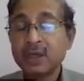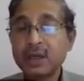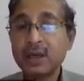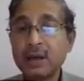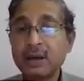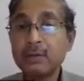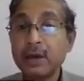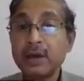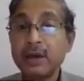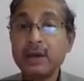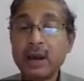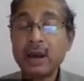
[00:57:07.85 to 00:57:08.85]

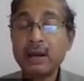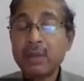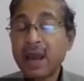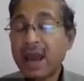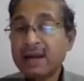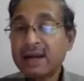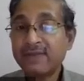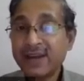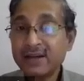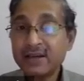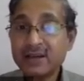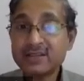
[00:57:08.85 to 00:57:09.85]
at
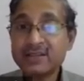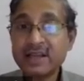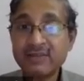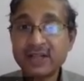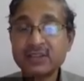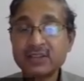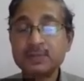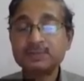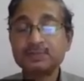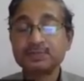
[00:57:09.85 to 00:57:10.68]
various levels,